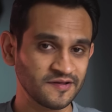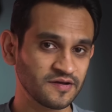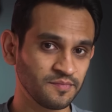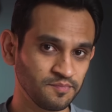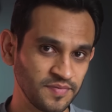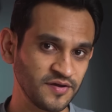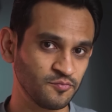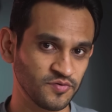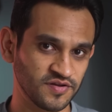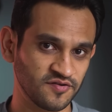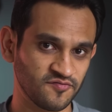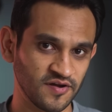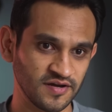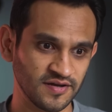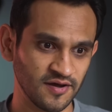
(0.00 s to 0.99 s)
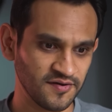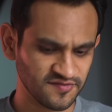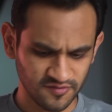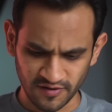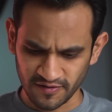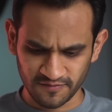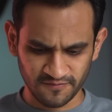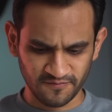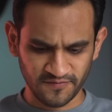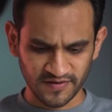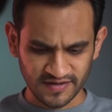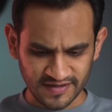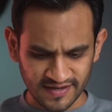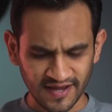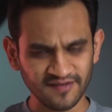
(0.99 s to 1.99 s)
can compete with it right now. It's got
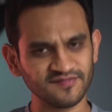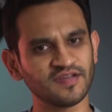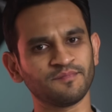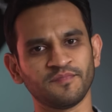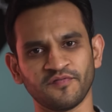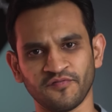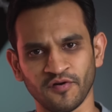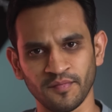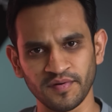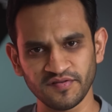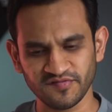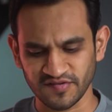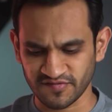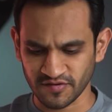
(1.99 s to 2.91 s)
fantastic performance.